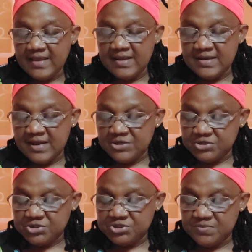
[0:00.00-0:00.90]

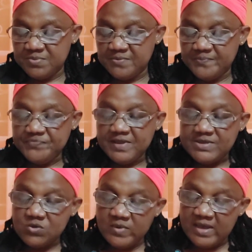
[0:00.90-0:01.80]
indentureship.
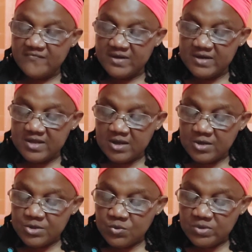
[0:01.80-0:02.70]
So we have the
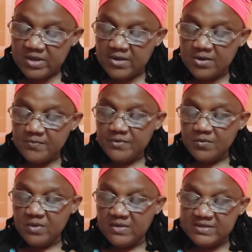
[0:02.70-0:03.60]
legal union,
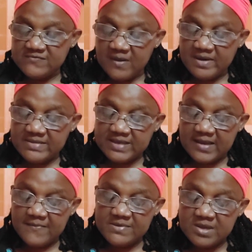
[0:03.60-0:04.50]
where this family
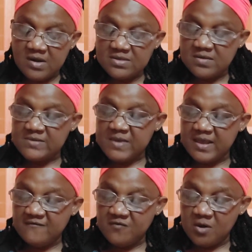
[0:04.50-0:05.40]
type is characterized by
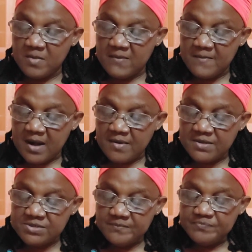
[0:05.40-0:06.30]
a formal
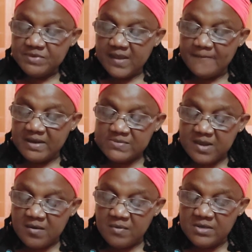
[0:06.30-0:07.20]
marriage, blessed
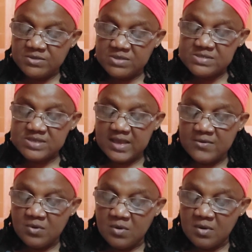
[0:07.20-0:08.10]
by a religious
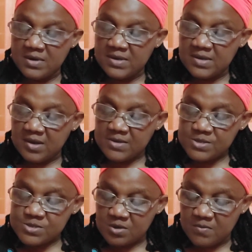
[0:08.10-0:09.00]
and or legal
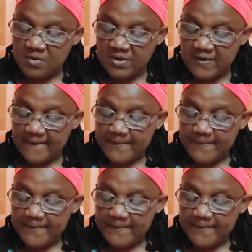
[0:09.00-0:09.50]
ceremony.